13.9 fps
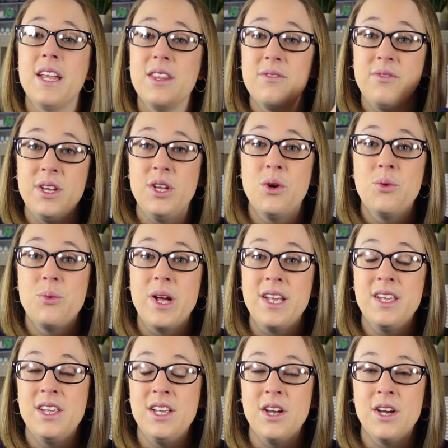in the video right
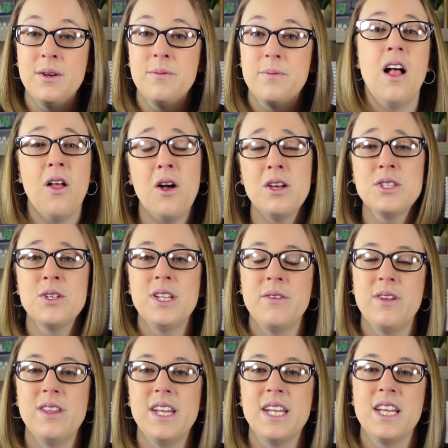here. I'll also leave
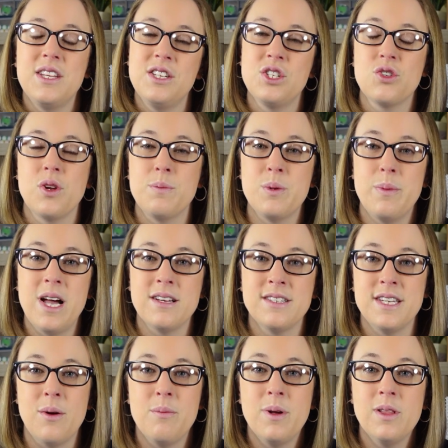a link in the description box
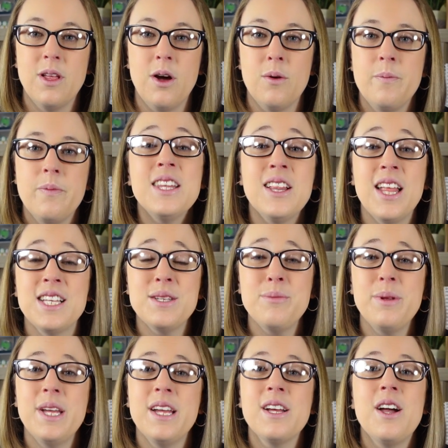down below. The lesson
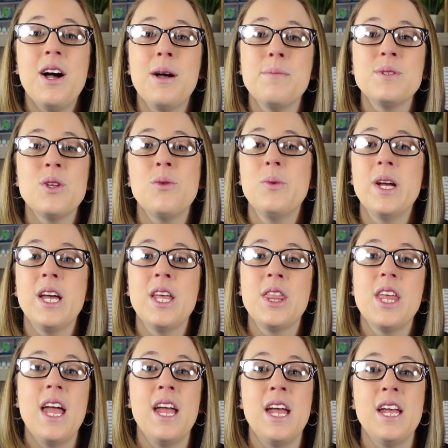plan comes with
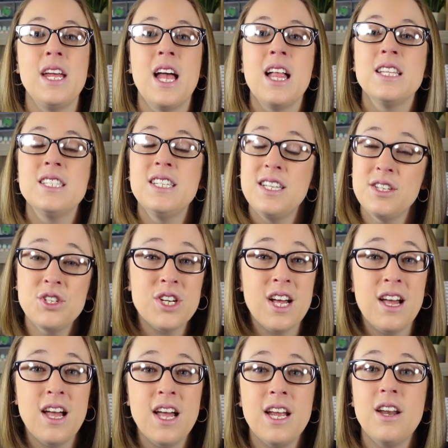a teacher
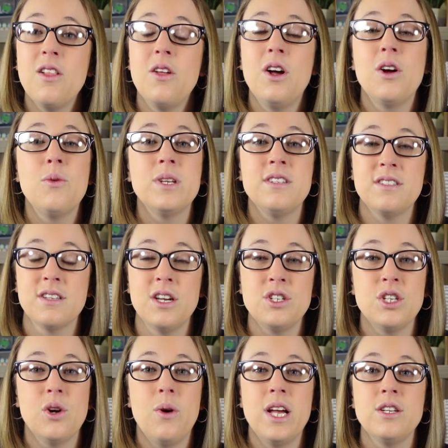guide along with
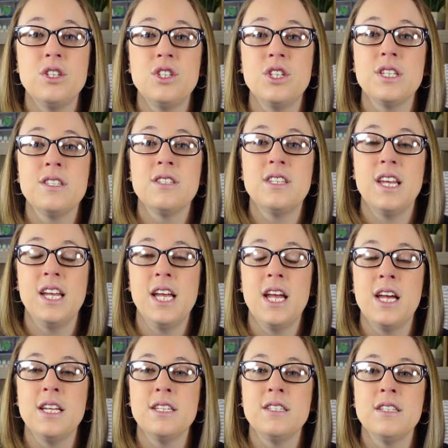discussion questions
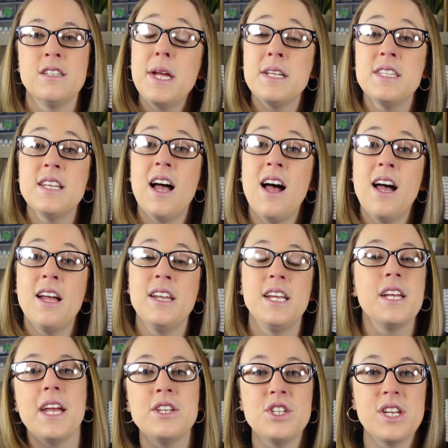and hands-on
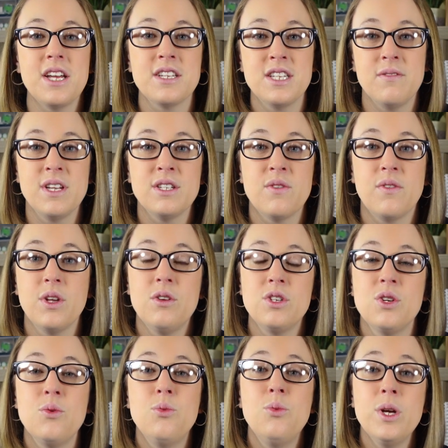engaging activities for you to
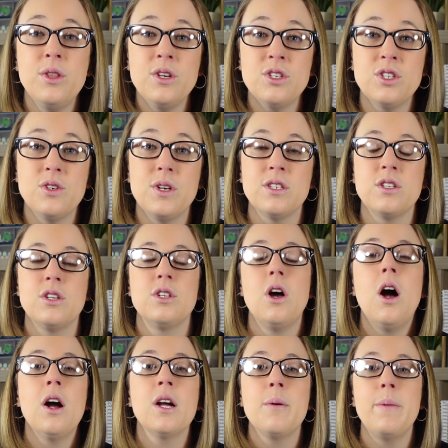do with your students to
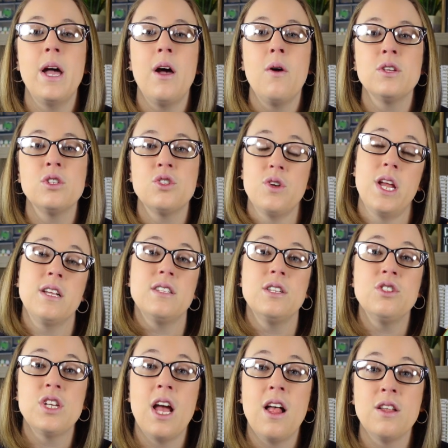talk about strengths and
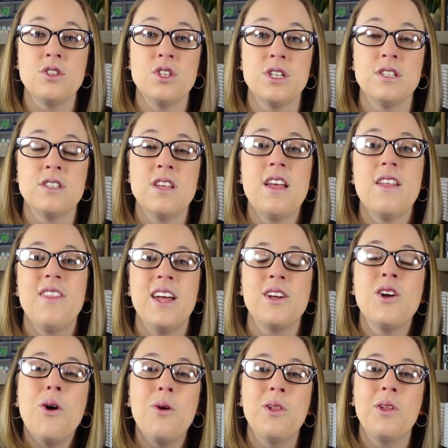challenges that
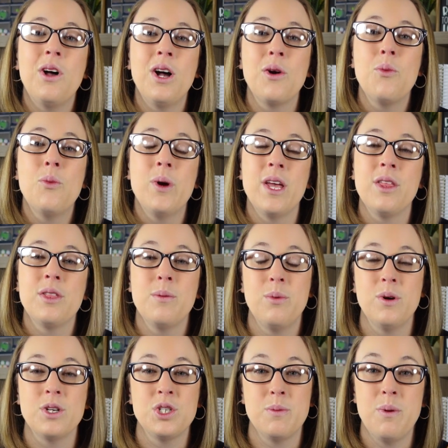go along with the
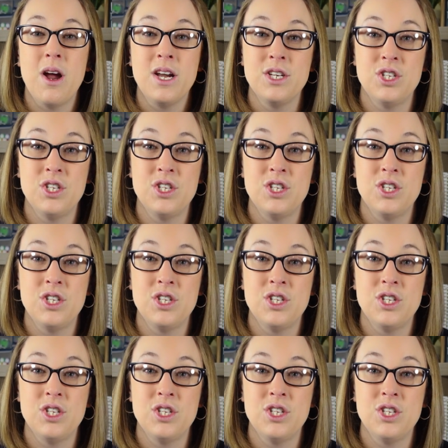book Jabari